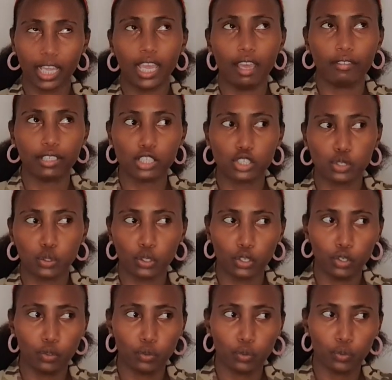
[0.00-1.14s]
I haven't showed you.
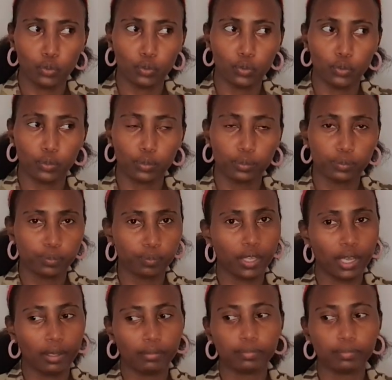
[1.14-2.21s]
Yeah.